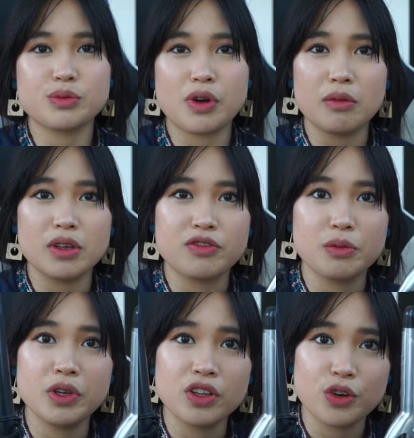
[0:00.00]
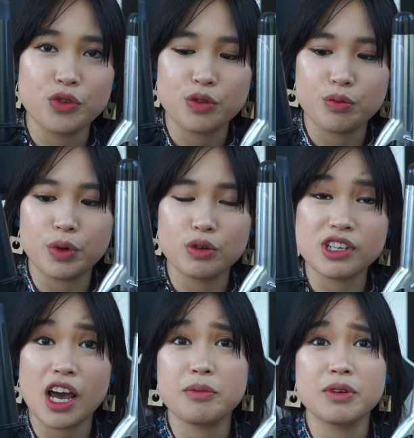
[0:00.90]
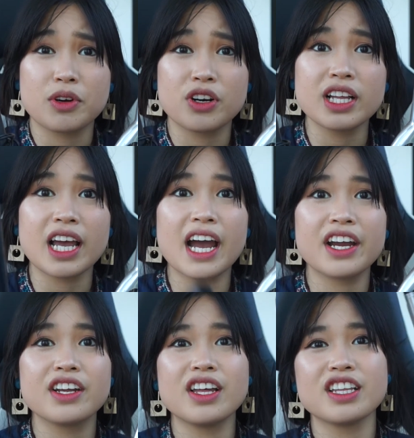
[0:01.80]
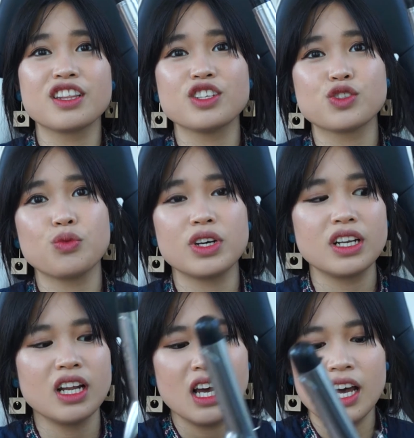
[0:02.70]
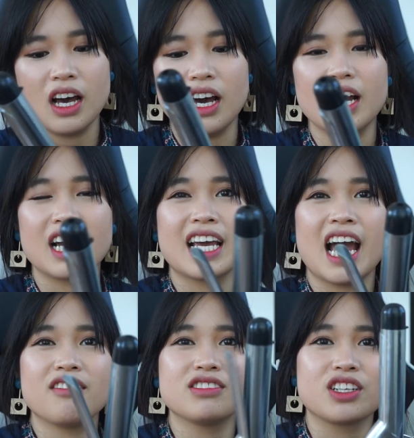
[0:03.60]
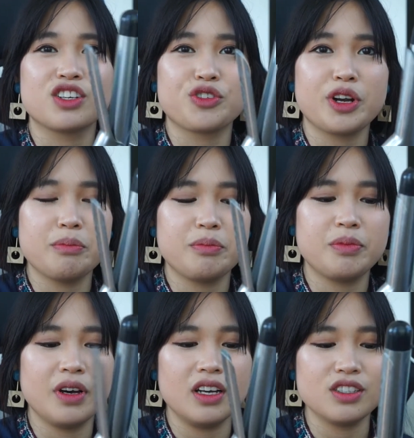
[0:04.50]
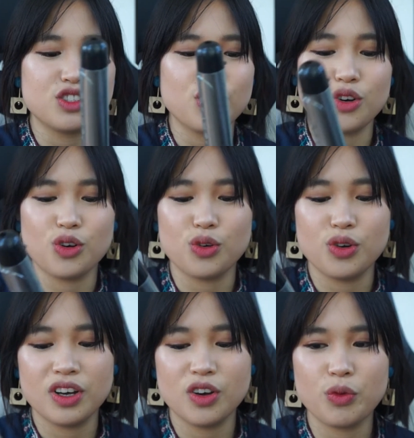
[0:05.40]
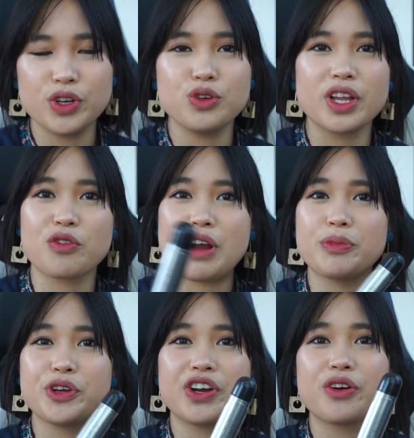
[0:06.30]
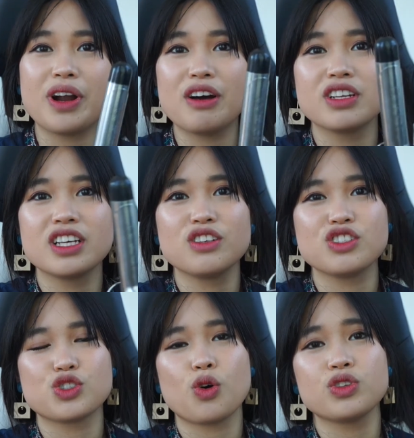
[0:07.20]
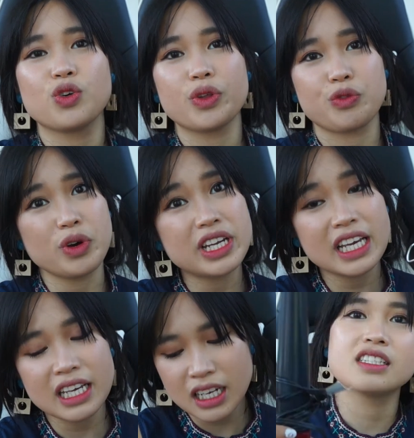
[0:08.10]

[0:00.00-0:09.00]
are probably familiar with both type of curling iron. I think this one has a grip, and so when you like wrap your hair around it, you just hold it with one hand.